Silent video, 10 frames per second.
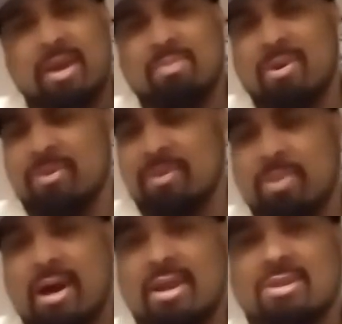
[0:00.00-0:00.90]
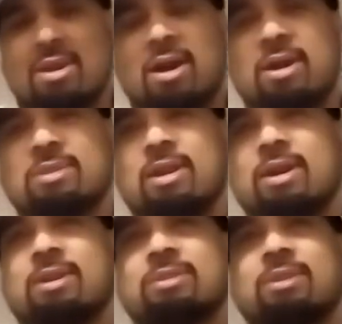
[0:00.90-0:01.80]
they both apologized,
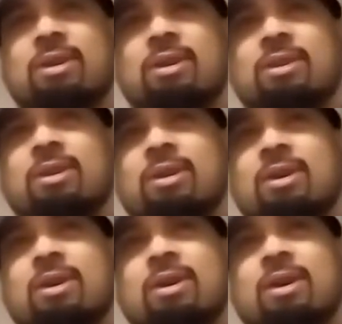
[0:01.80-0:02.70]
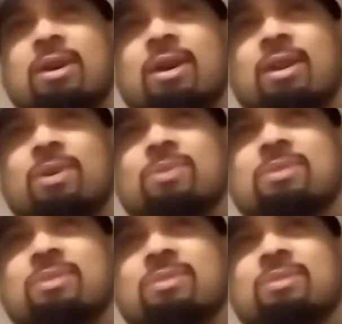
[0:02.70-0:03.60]
like I said. And it
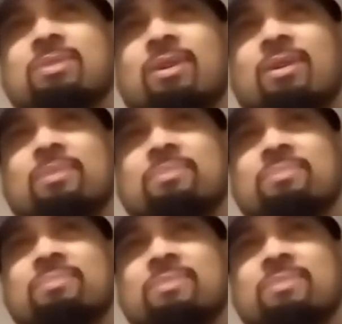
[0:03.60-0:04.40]
was just, um,